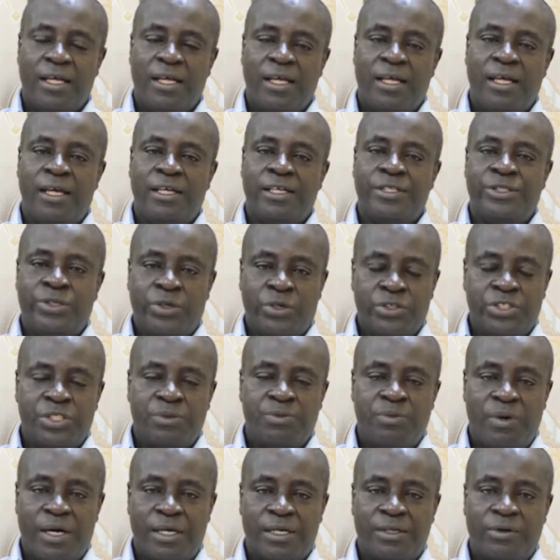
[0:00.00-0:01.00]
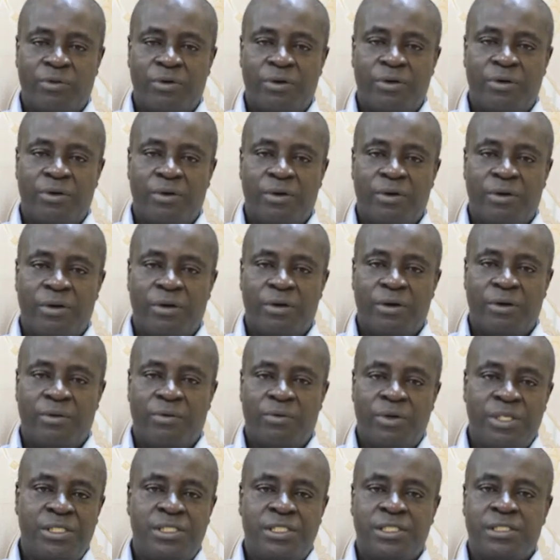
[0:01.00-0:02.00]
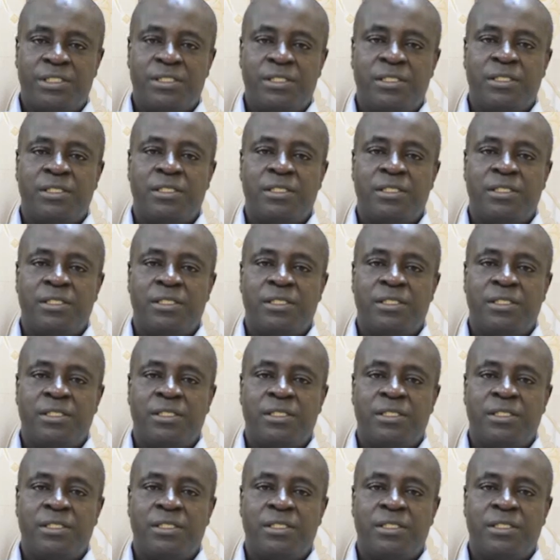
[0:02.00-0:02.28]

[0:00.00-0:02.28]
a just man, which